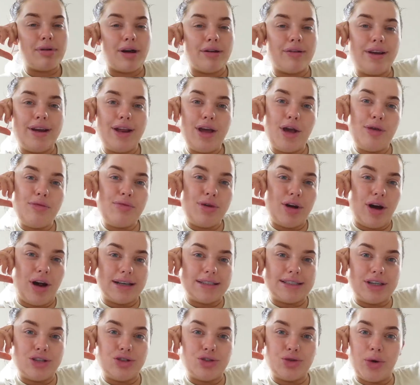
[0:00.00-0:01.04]
I really hope you
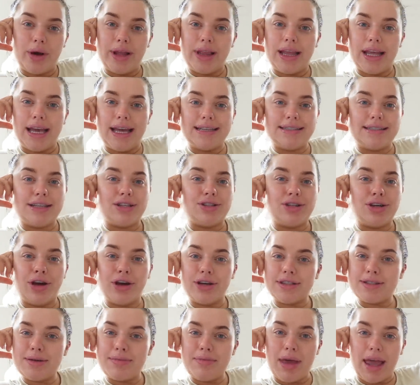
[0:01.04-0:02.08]
guys enjoyed this, took
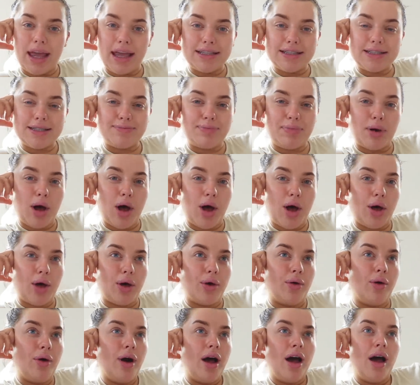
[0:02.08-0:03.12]
some
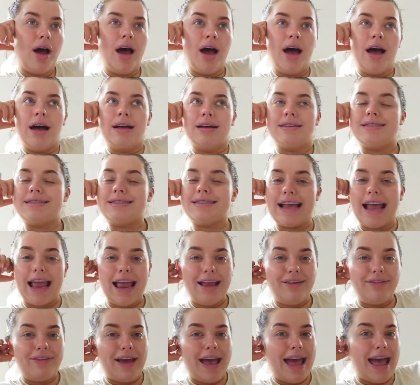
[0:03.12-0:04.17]
inspo,
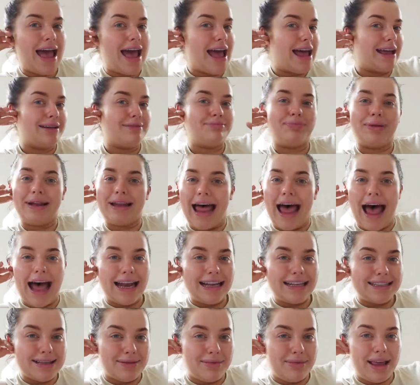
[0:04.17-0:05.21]
save it,
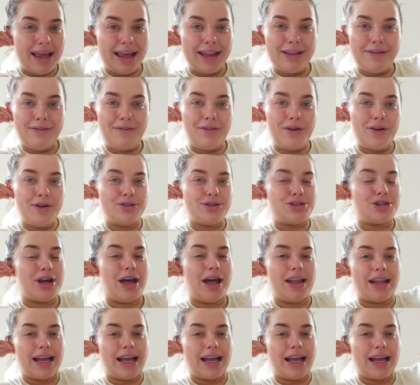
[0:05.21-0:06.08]
plan something in the future.